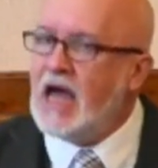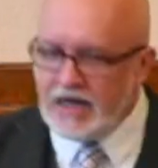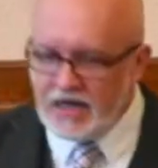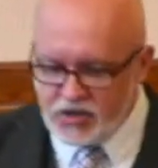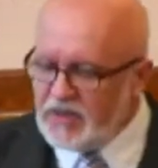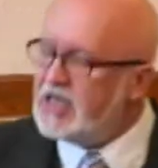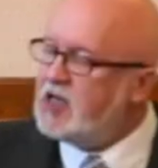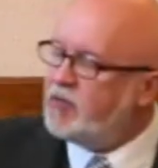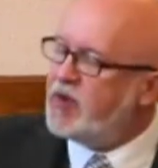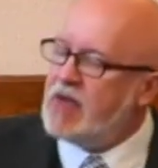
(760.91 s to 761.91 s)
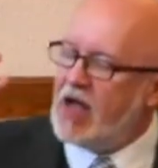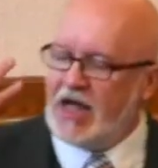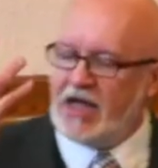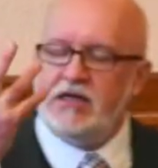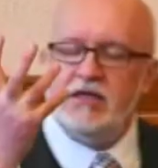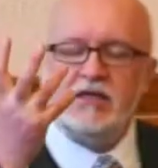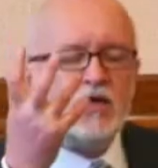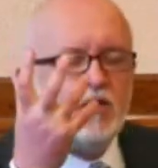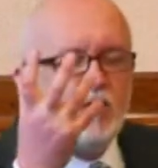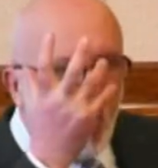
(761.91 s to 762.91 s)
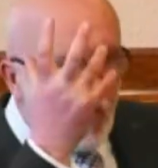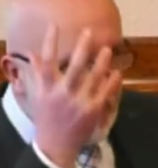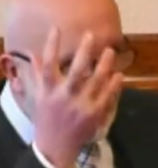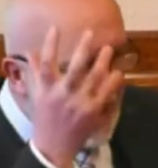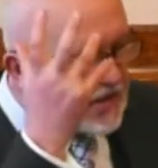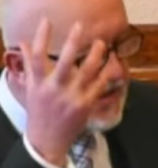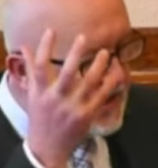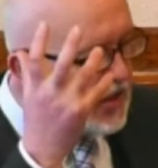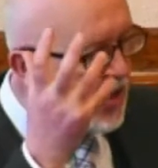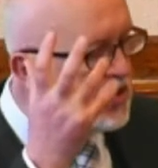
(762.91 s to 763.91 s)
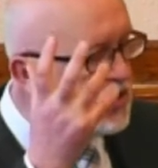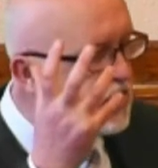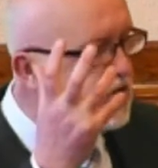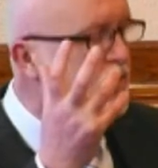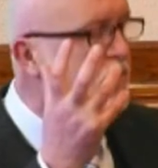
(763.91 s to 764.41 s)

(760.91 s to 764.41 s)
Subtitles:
as we keep in mind what we're asking God to do,